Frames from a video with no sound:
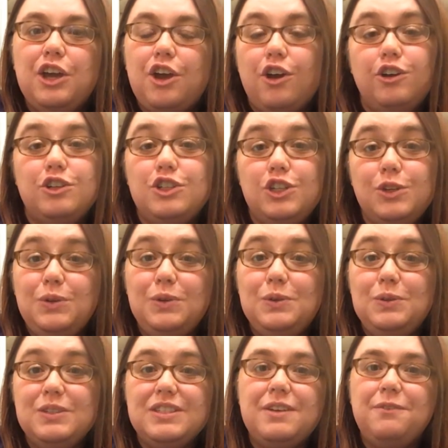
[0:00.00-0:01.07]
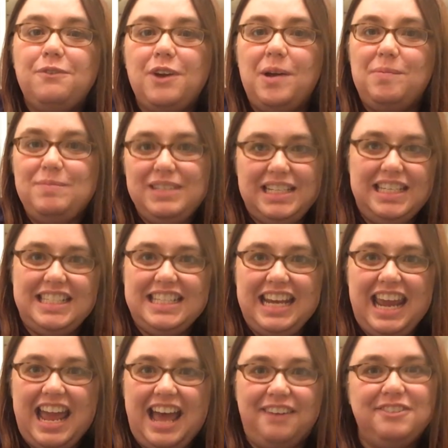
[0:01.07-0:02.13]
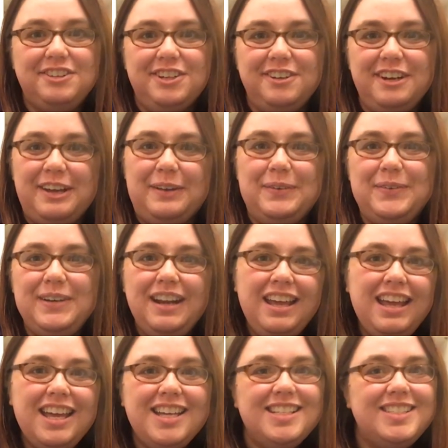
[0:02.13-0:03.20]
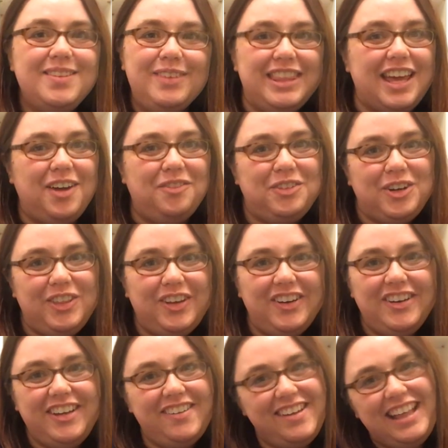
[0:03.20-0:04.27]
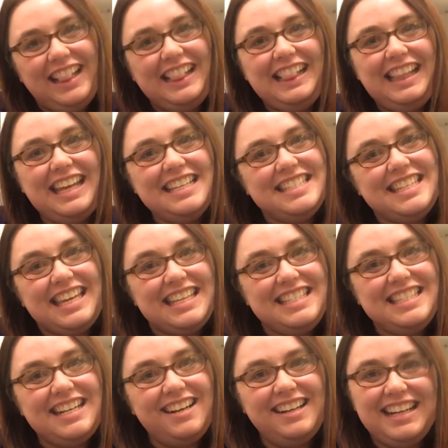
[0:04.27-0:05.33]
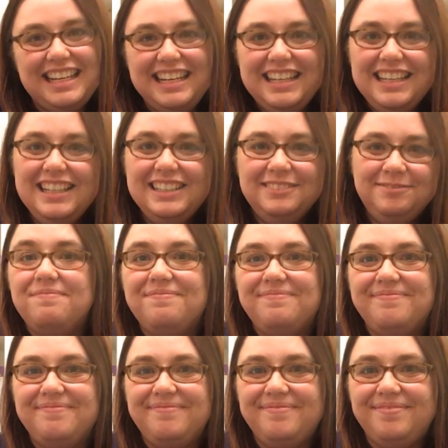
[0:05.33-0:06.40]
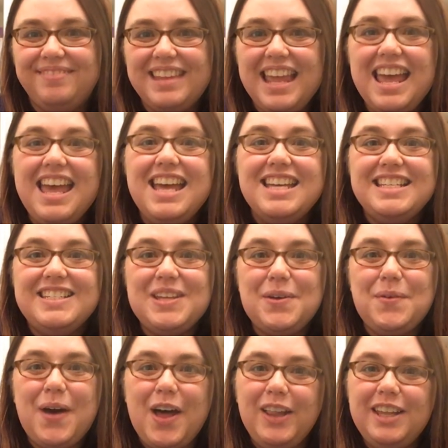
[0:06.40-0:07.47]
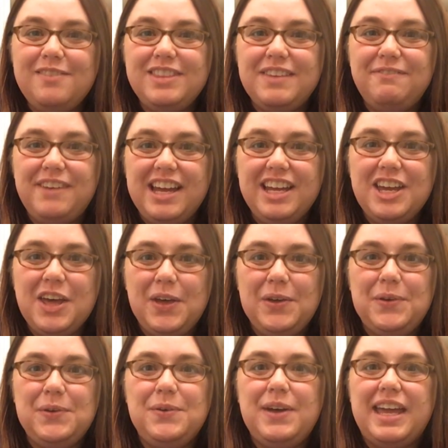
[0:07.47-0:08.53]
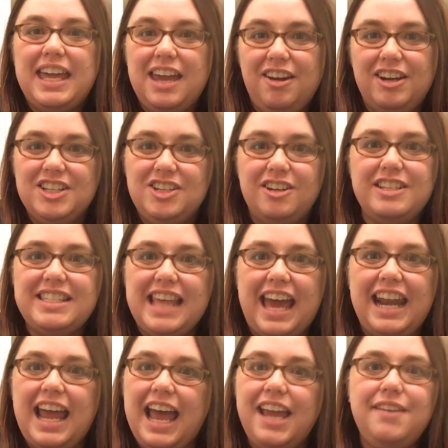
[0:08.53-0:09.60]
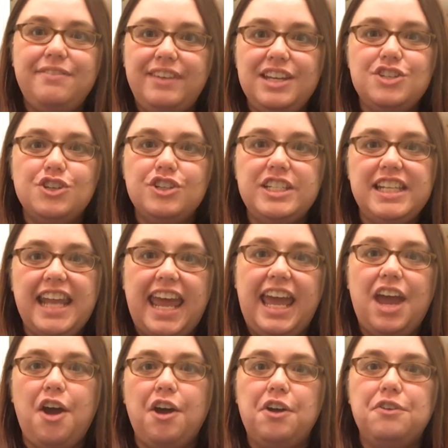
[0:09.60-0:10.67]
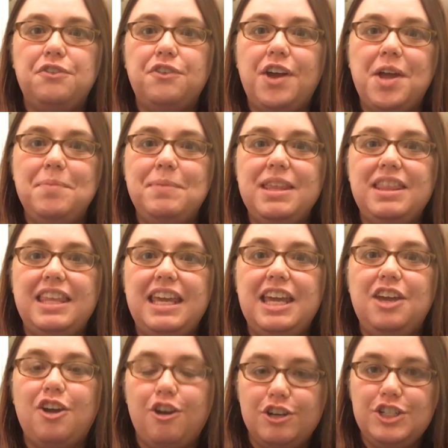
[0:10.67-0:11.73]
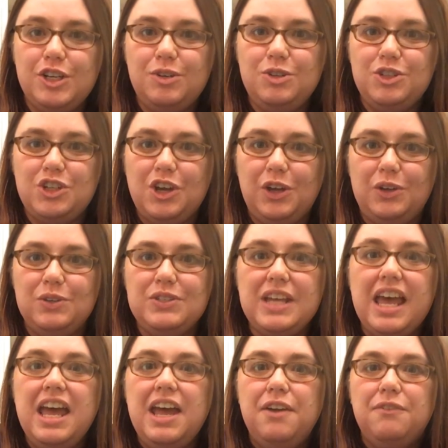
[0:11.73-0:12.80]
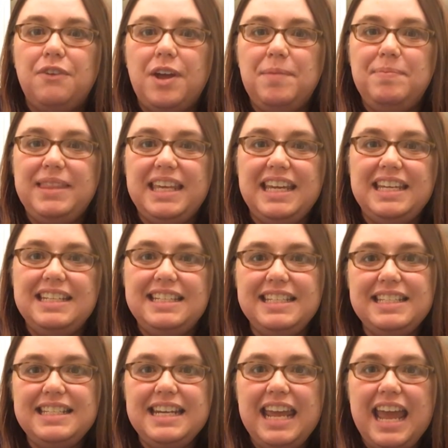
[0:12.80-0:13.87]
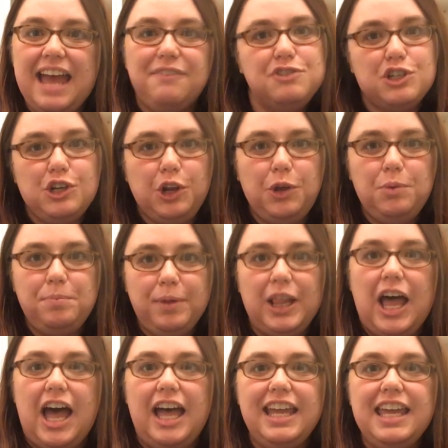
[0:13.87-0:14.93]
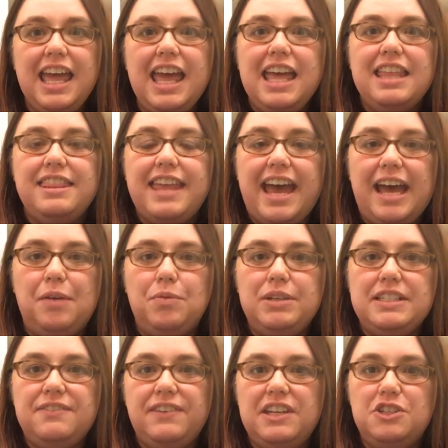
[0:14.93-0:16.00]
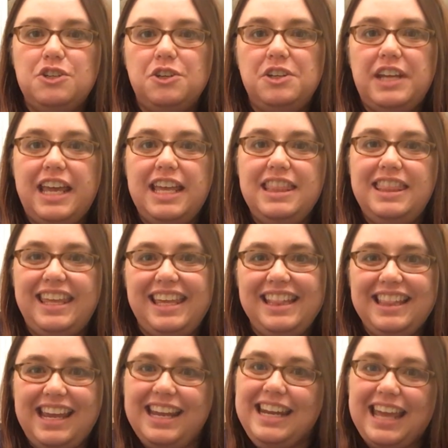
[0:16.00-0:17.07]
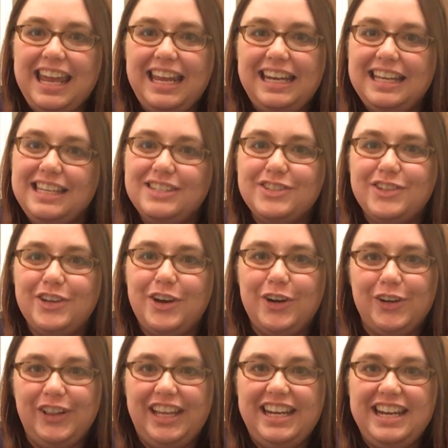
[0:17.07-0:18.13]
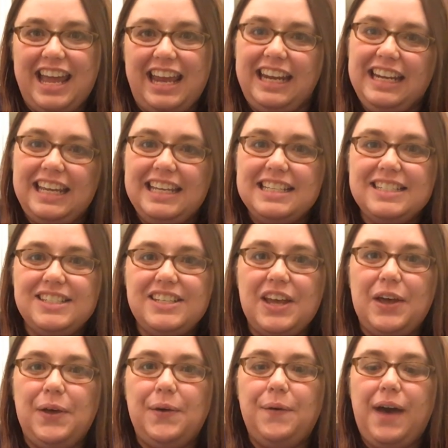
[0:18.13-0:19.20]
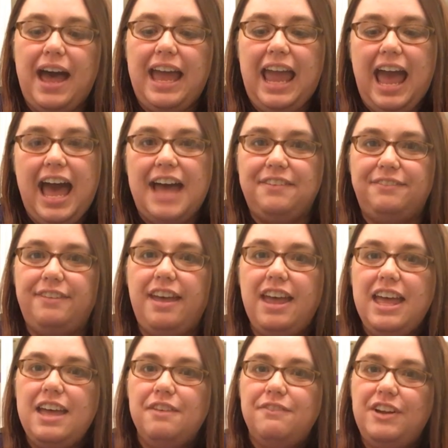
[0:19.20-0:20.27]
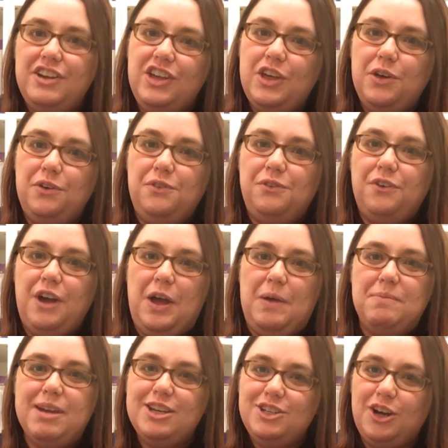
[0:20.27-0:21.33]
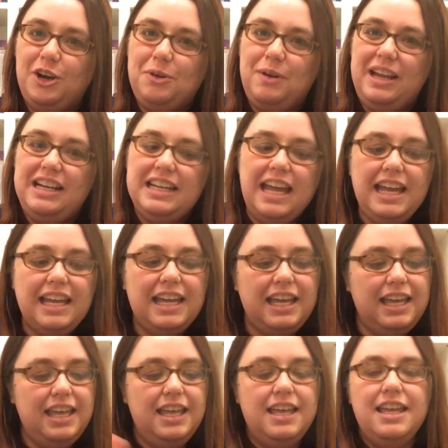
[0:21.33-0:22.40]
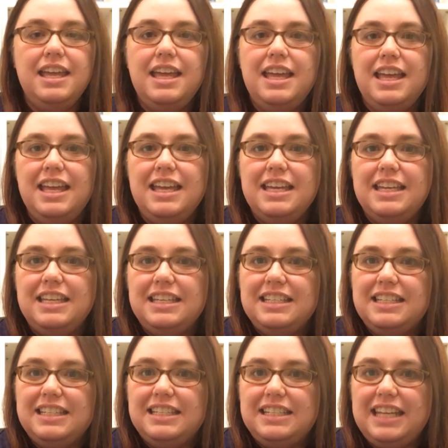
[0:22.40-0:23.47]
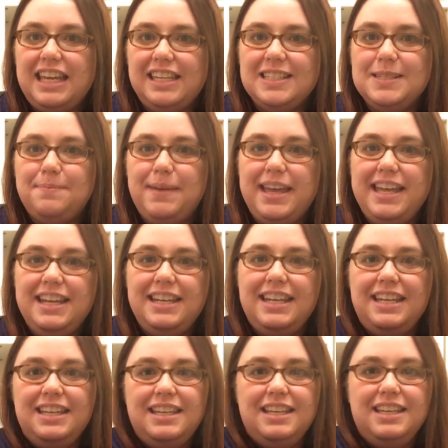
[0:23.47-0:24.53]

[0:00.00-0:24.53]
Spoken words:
cartoons from Disney Afternoon. So without further ado, let's get started. So all of the Funko characters that I feature today are from the cartoon shows from the Disney Afternoon block that was featured in the late 80s, early 90s. So I have Funko from Darkwing Duck, Tailspin,